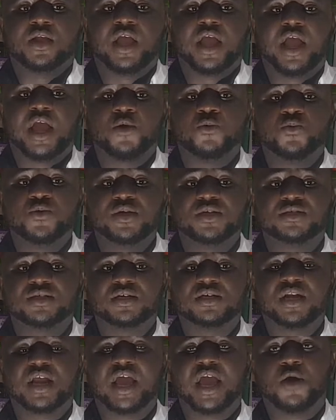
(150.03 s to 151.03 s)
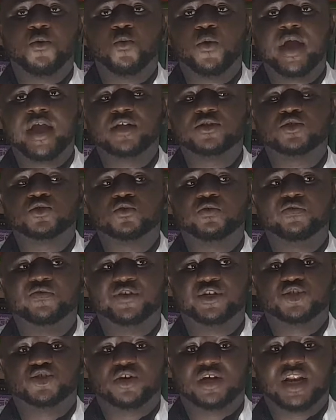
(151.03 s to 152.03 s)
A way to
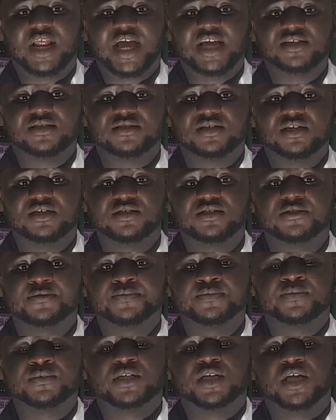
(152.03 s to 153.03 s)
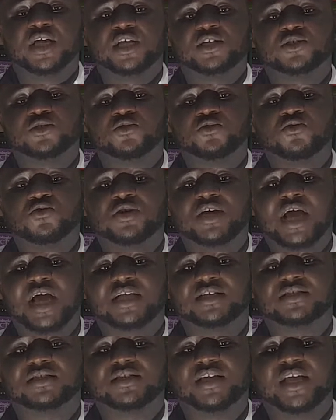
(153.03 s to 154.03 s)
visualize this is to look
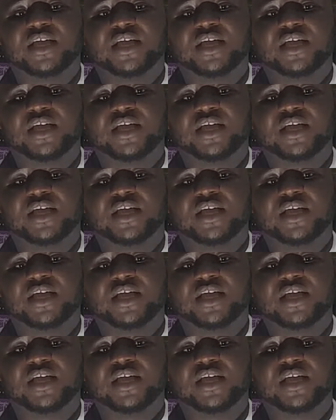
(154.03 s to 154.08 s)
at the